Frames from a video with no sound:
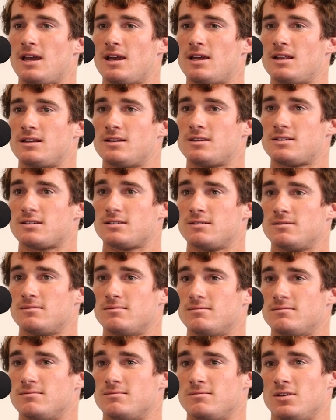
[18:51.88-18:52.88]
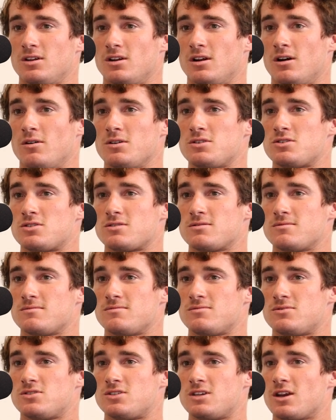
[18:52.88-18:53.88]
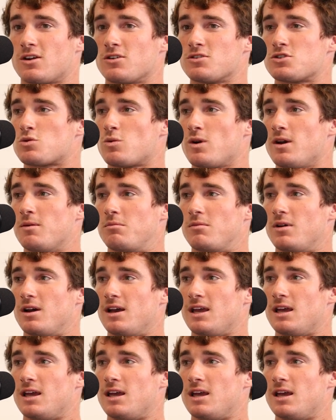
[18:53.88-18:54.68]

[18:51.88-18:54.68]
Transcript: and, you know, it's sink or swim.